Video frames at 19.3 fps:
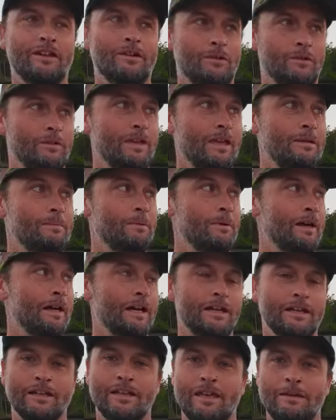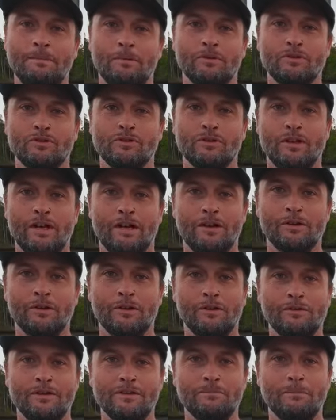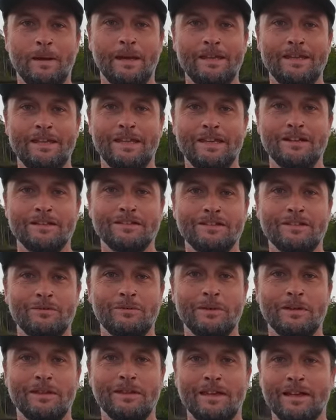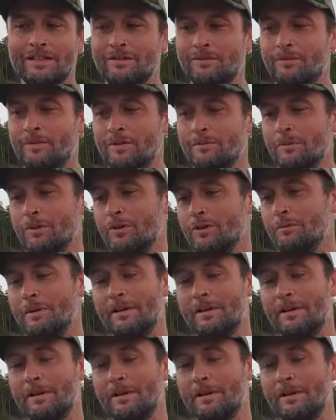We'll keep on going along this bank here and see if we can catch a few more,